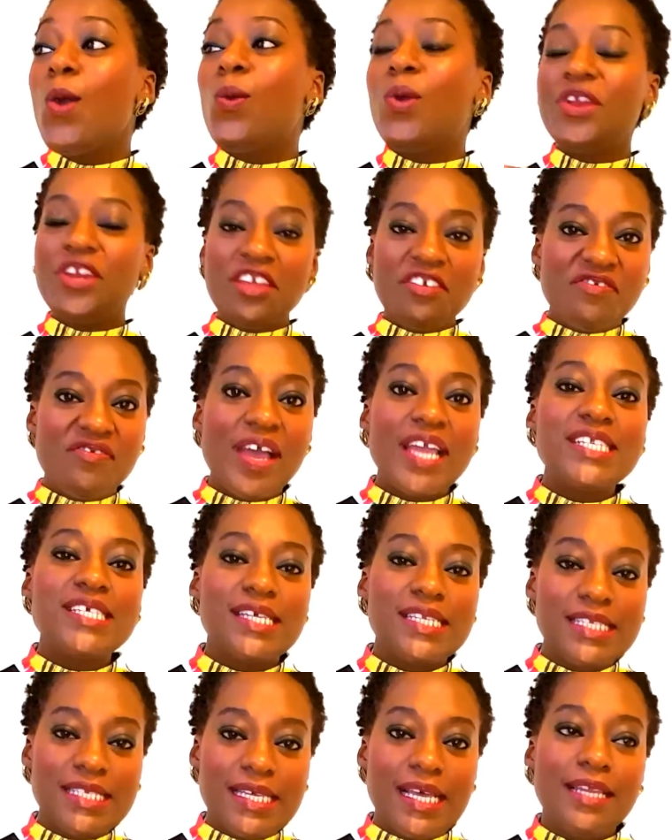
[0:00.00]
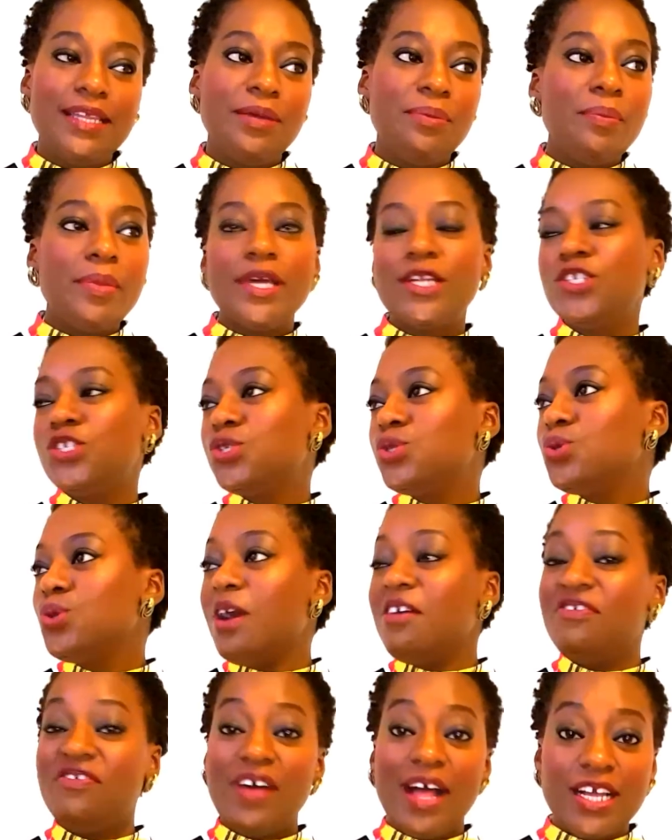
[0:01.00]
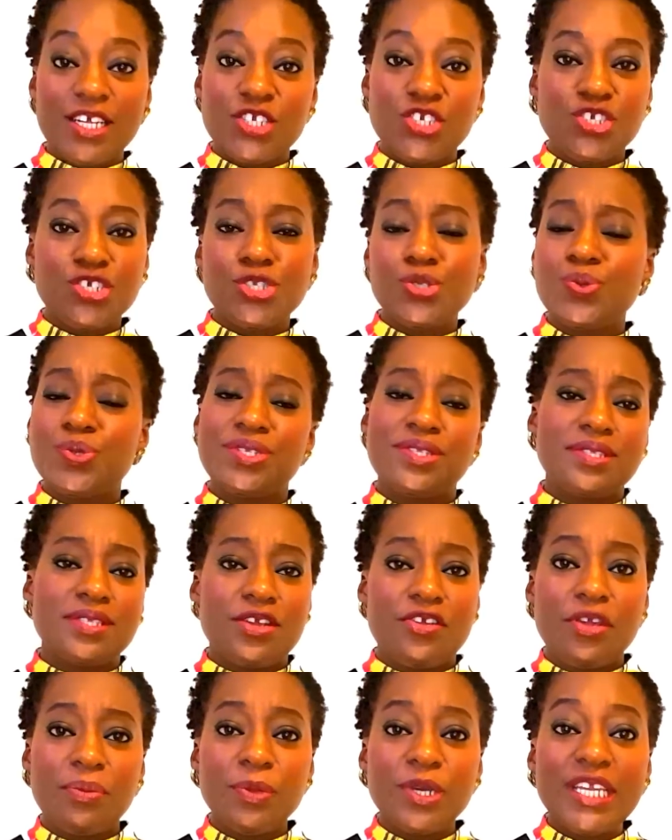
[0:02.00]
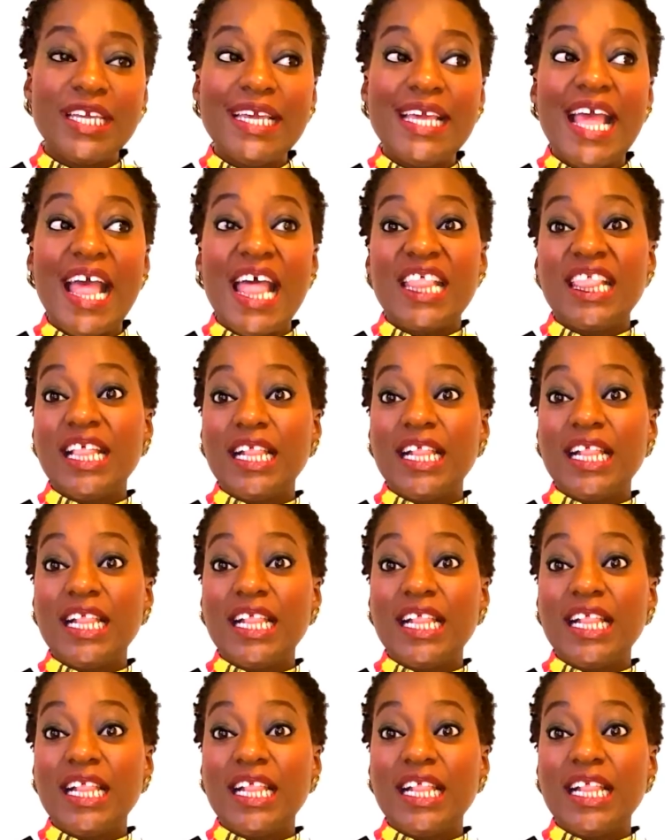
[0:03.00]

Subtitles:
When you invite an Italian man to a function, to a ceremony,